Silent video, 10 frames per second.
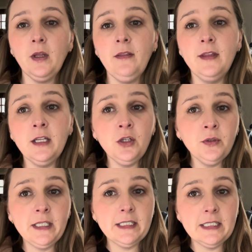Then you'll
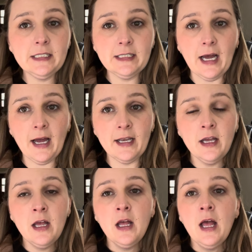need to decide,
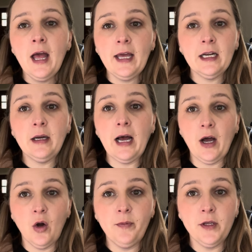and I
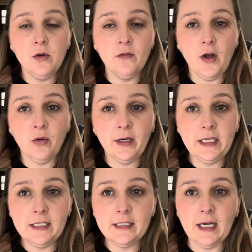hope that you have
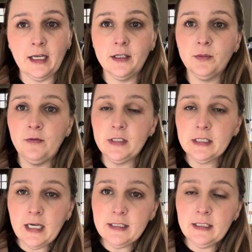already decided because we've
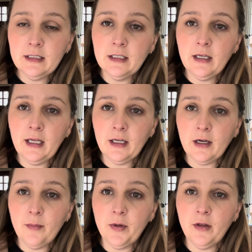discussed in a
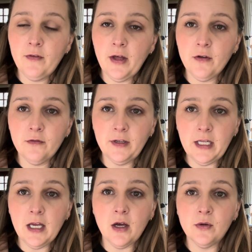couple of other
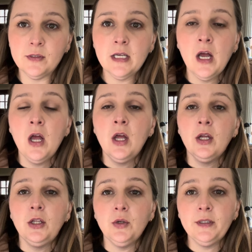videos,
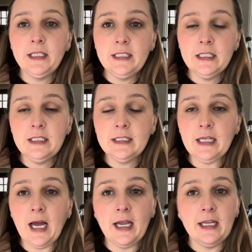you'll need to
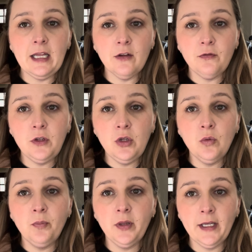decide if
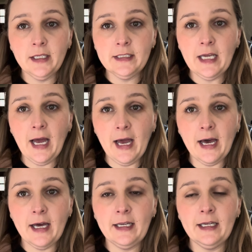you plan to
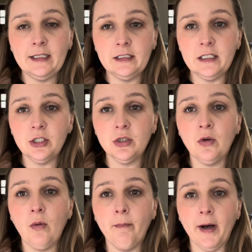add an
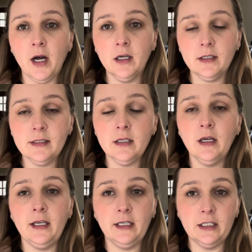additional
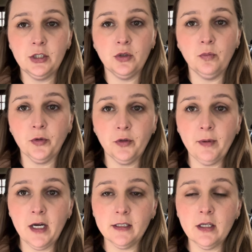brood
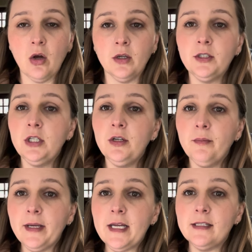box onto your
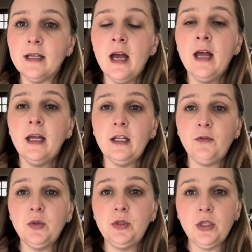bees.
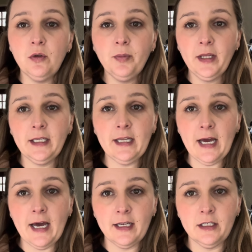If you do plan to
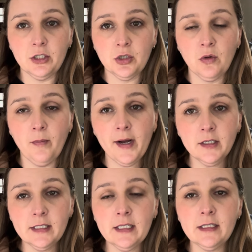add additional
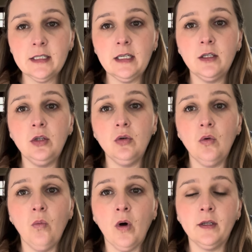boxes, then
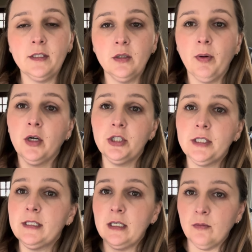you'll want to
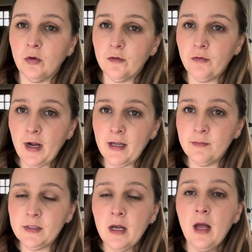purchase 10 more
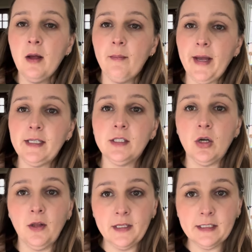frames based
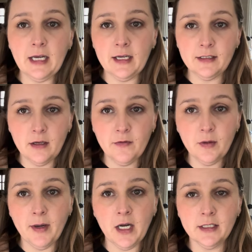on the size of the
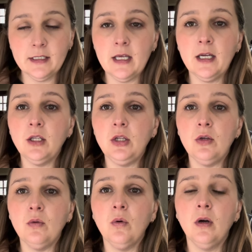box that
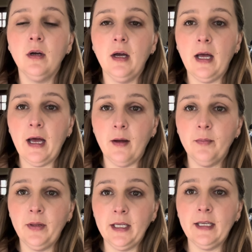you
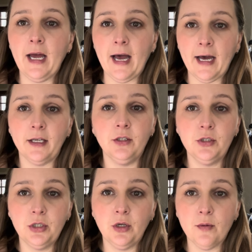plan to add to your